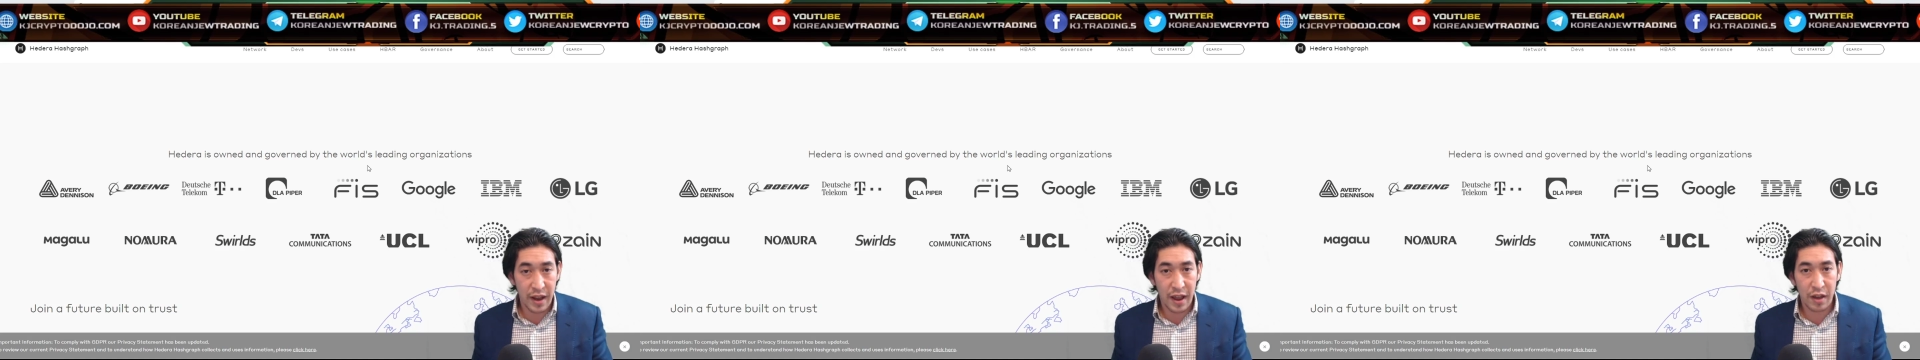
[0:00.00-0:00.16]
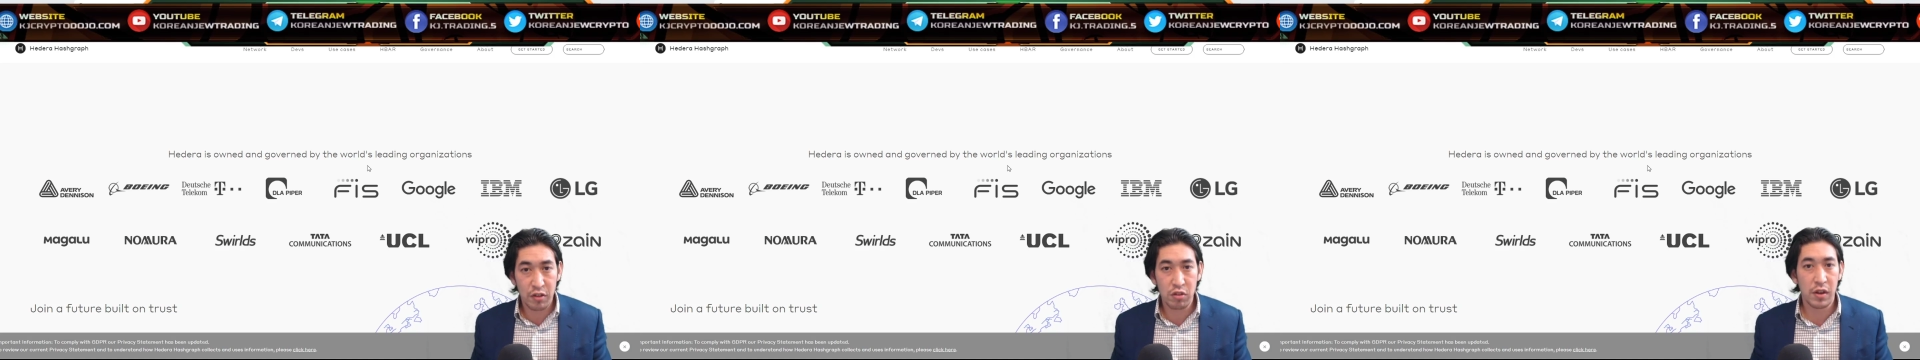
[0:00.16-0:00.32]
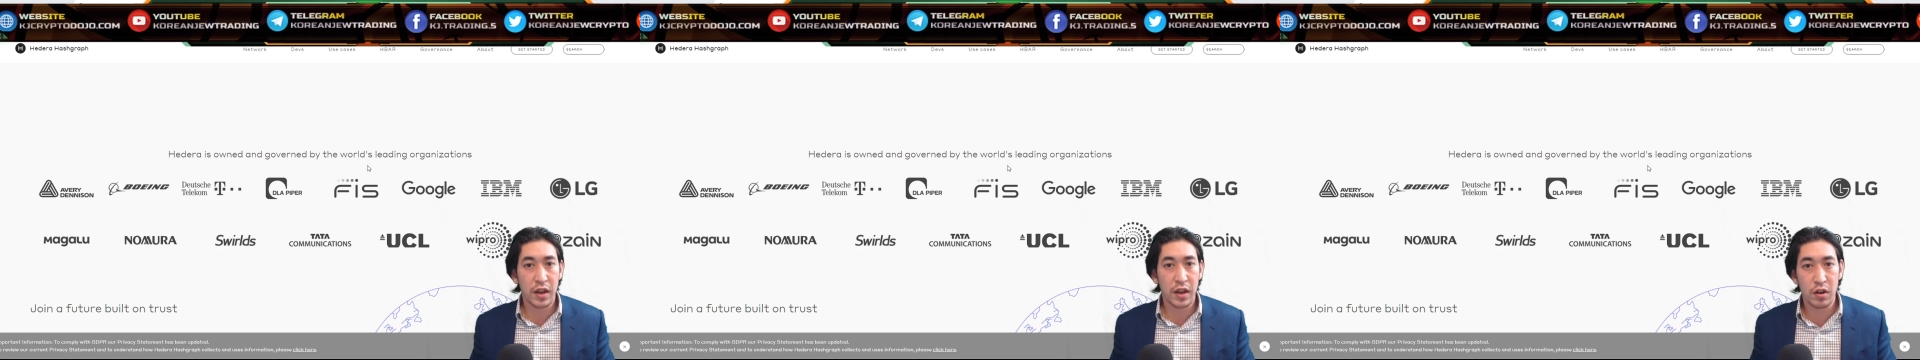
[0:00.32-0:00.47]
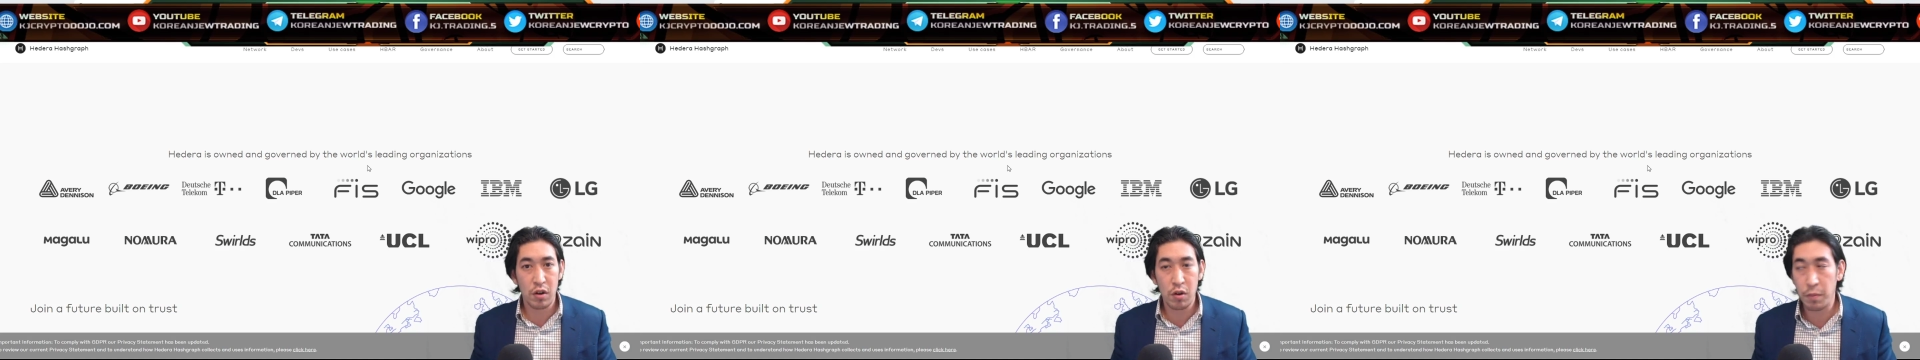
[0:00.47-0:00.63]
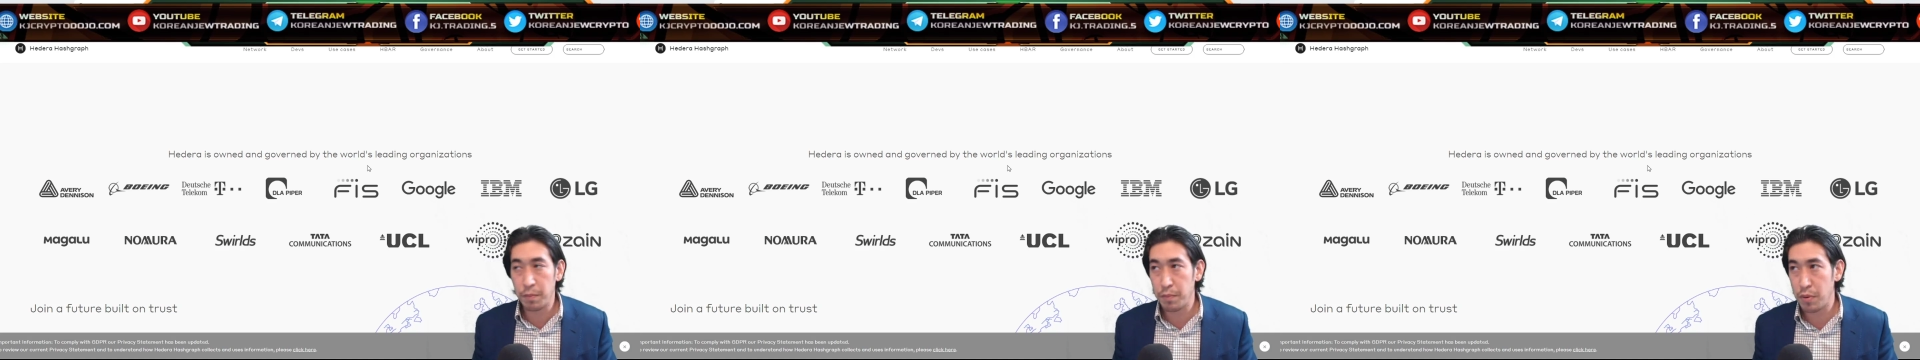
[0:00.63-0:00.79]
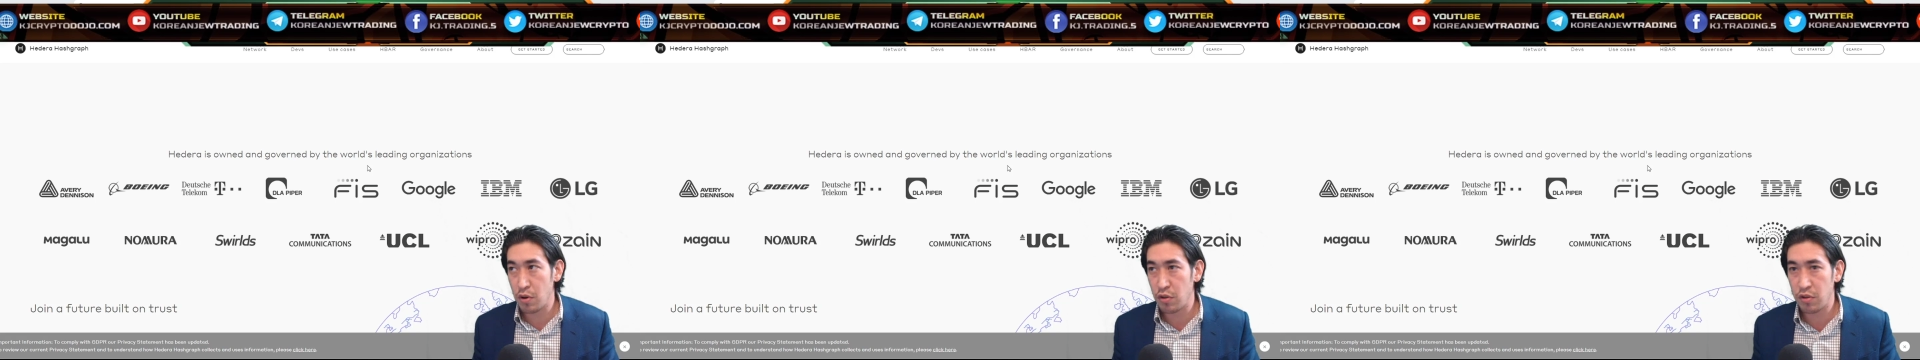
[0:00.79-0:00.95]
Actually, I know a
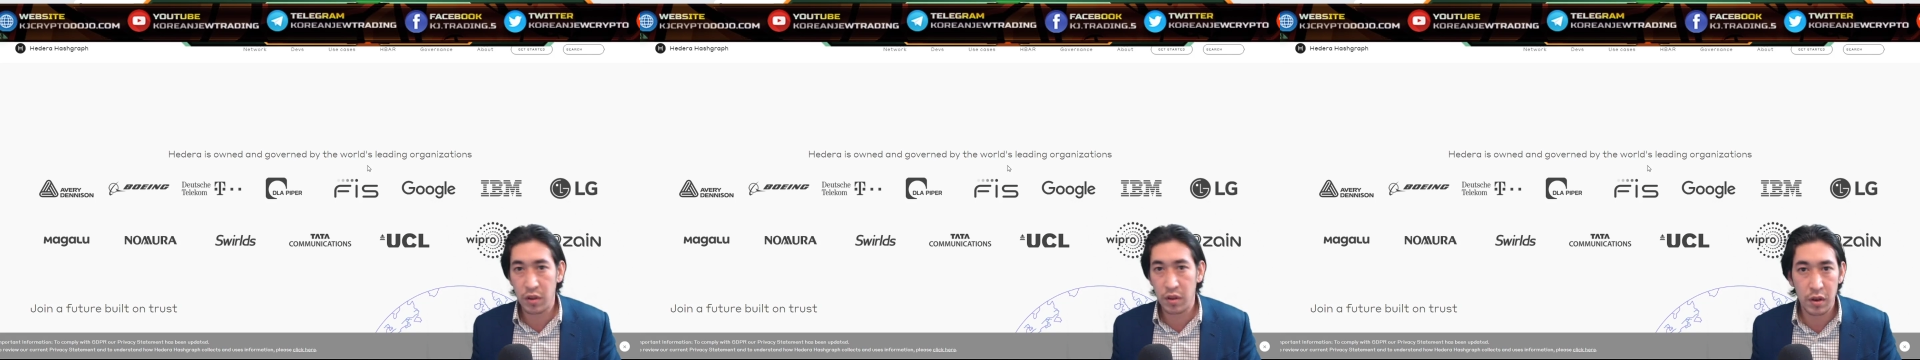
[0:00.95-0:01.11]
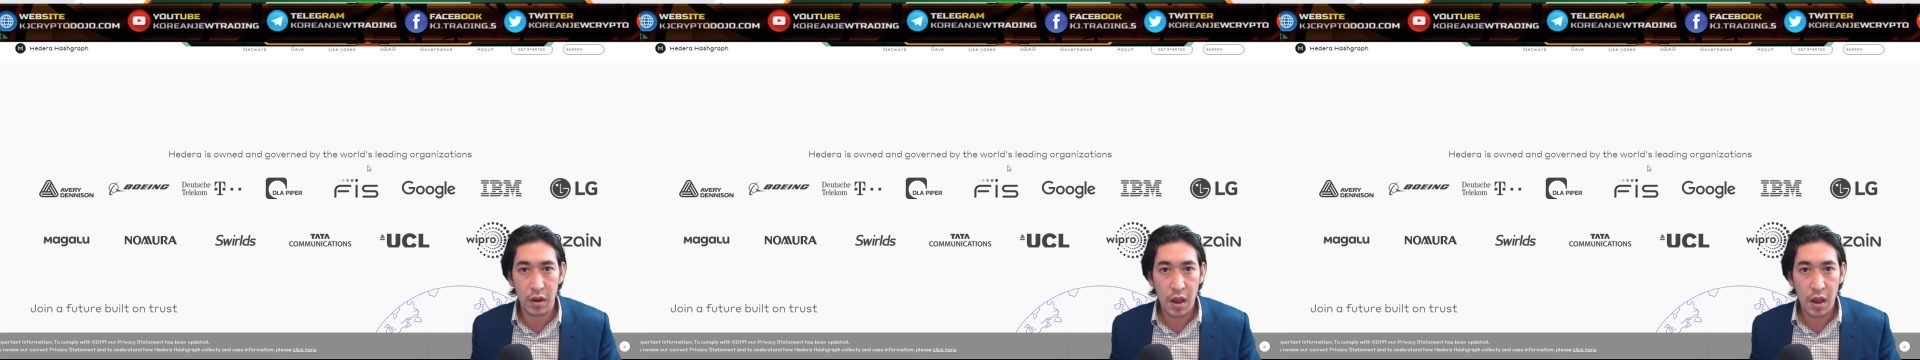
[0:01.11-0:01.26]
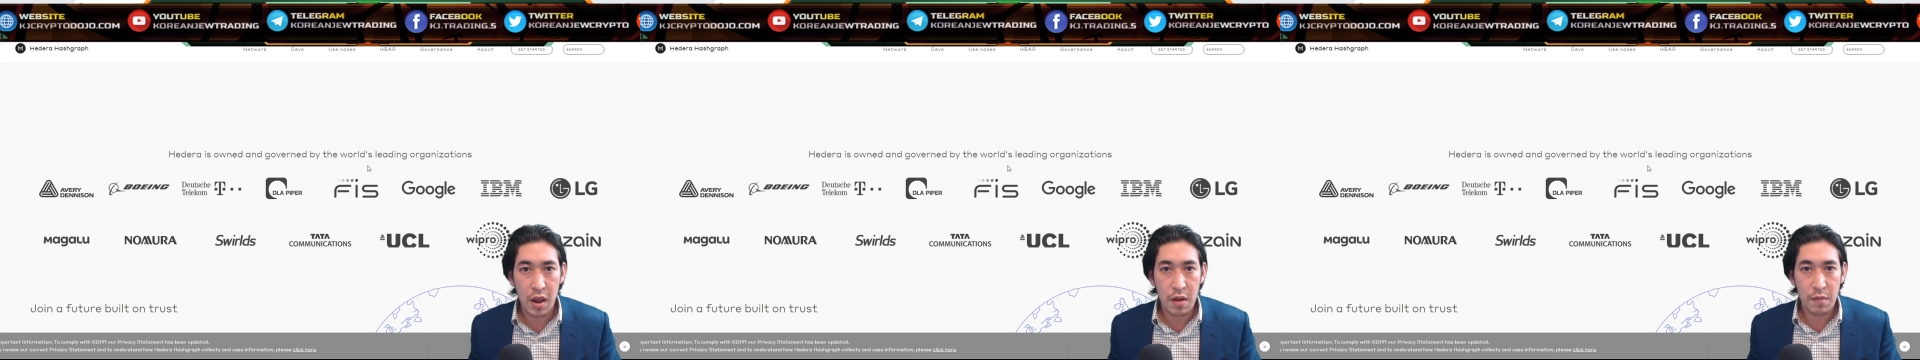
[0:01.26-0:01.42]
person